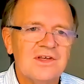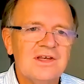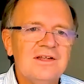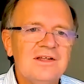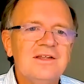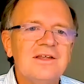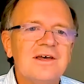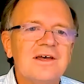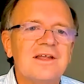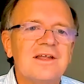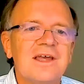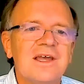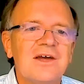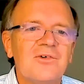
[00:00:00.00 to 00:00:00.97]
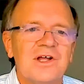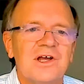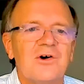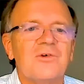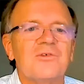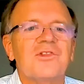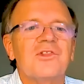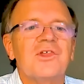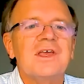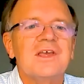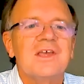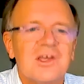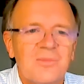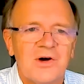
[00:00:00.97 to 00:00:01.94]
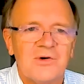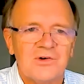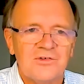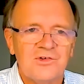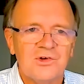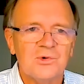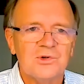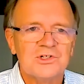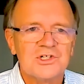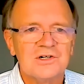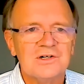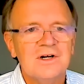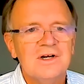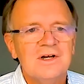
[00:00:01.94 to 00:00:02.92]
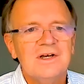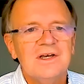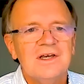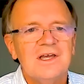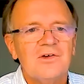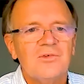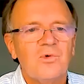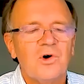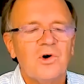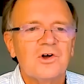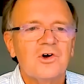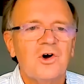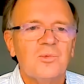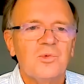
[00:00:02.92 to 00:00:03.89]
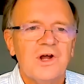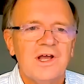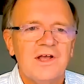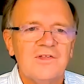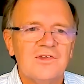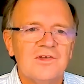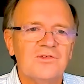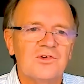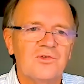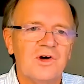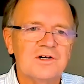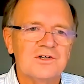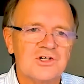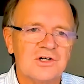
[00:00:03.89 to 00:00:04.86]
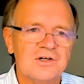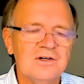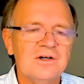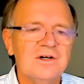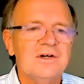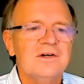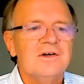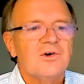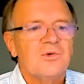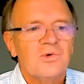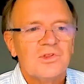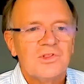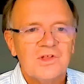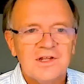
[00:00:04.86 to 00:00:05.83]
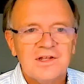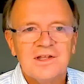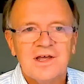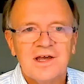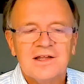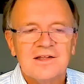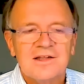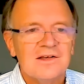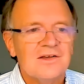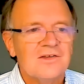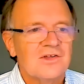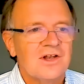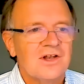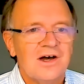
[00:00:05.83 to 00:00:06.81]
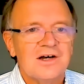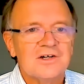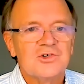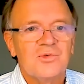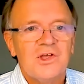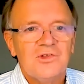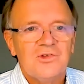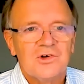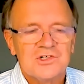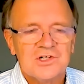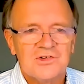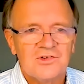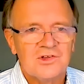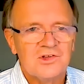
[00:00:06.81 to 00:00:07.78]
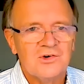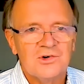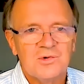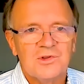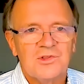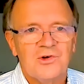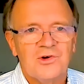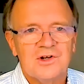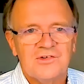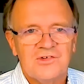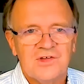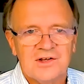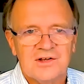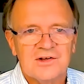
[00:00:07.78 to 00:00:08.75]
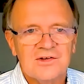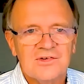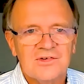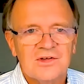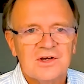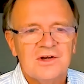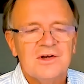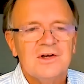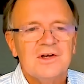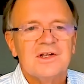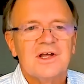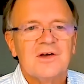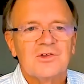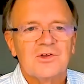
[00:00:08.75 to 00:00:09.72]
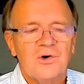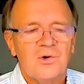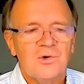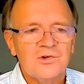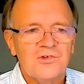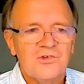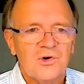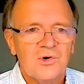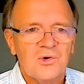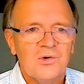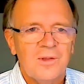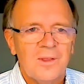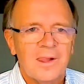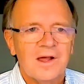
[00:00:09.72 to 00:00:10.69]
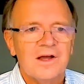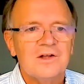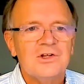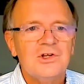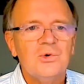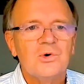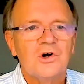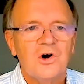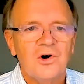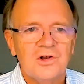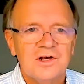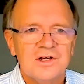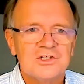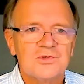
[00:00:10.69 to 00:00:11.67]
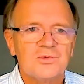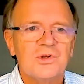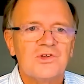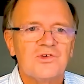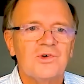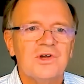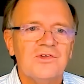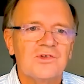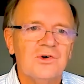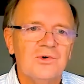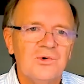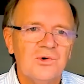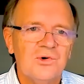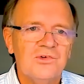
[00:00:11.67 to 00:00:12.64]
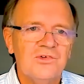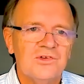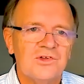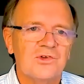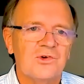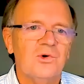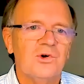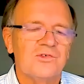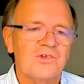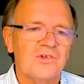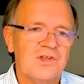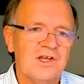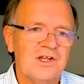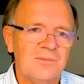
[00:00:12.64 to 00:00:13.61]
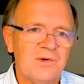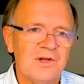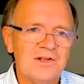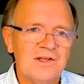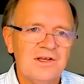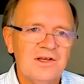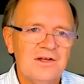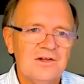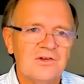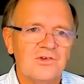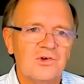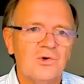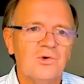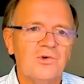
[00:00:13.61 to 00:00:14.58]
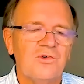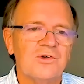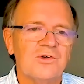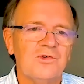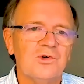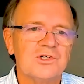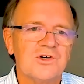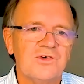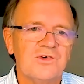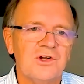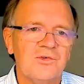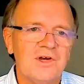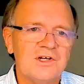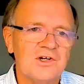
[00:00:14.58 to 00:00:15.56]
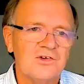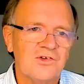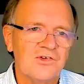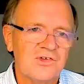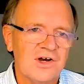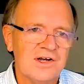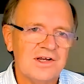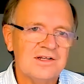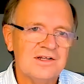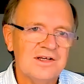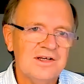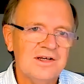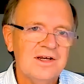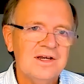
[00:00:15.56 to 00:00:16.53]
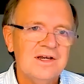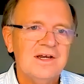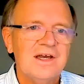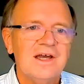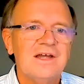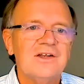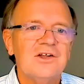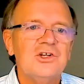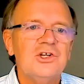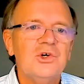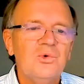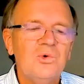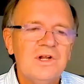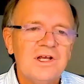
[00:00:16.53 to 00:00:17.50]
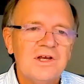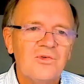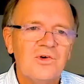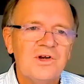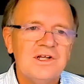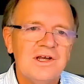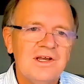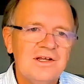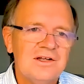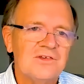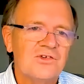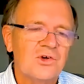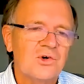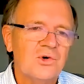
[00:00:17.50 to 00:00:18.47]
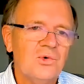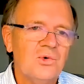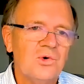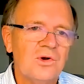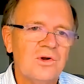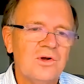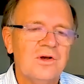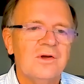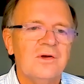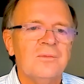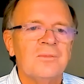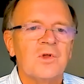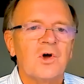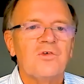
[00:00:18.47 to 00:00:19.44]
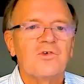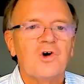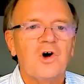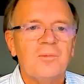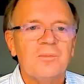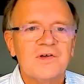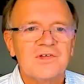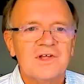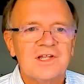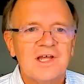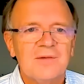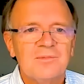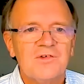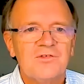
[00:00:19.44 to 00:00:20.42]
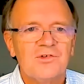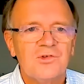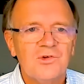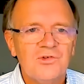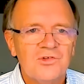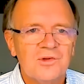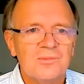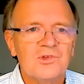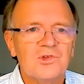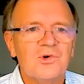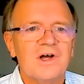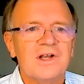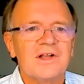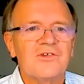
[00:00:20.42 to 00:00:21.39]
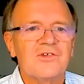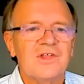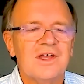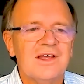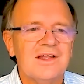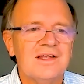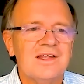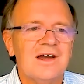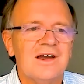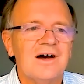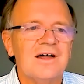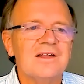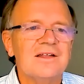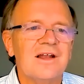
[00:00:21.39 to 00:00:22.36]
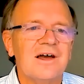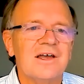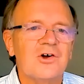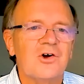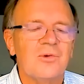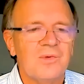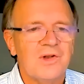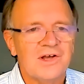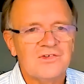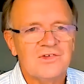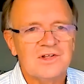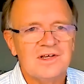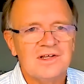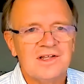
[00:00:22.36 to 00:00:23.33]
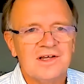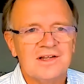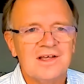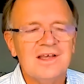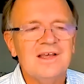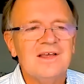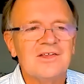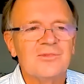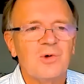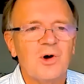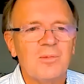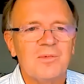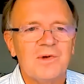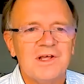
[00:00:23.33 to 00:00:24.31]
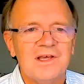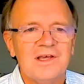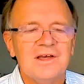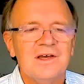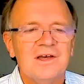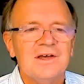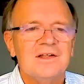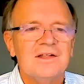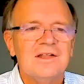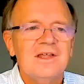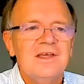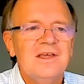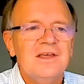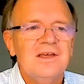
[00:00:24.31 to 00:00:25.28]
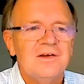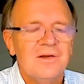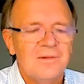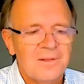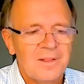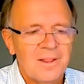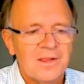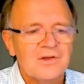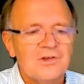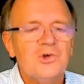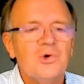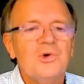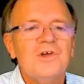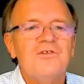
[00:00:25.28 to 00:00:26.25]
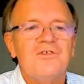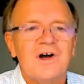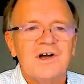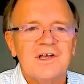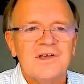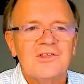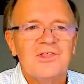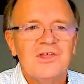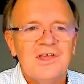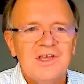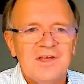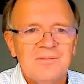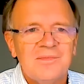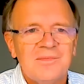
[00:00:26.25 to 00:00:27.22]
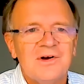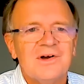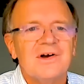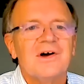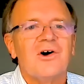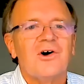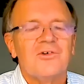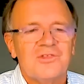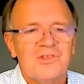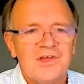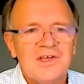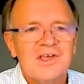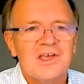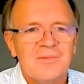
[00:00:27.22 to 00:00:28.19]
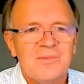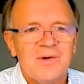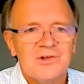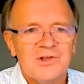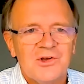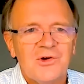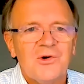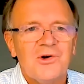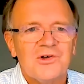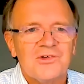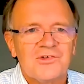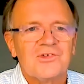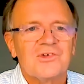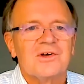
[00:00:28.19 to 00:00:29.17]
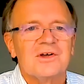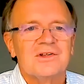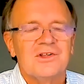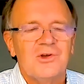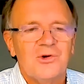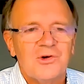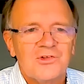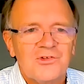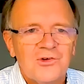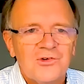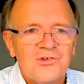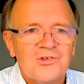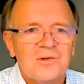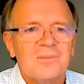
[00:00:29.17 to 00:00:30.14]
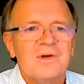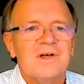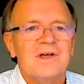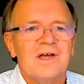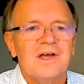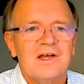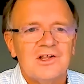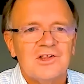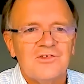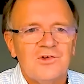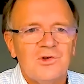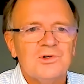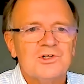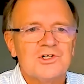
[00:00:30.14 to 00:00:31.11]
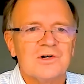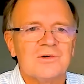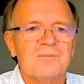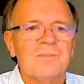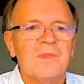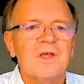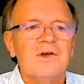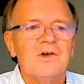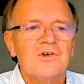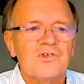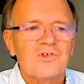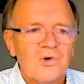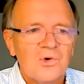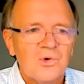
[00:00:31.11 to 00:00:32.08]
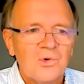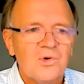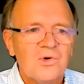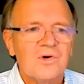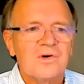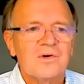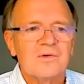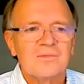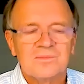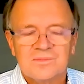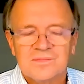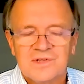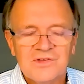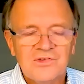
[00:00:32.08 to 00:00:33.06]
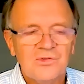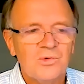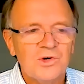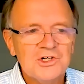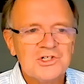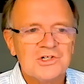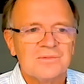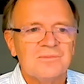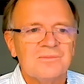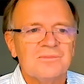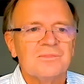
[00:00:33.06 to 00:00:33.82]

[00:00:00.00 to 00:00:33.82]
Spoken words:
in that area of thinking about the future in one comprehensive structure. Within that is a large research institute with 30 centers. There is also a new college with 3 schools, the School of Sustainability, the School for the Future of Innovation and Society, and a newly created School of Complex Adaptive Systems to understand the underlying complexity that is probably the unifying theme of thinking about the Earth system and its future. So this vision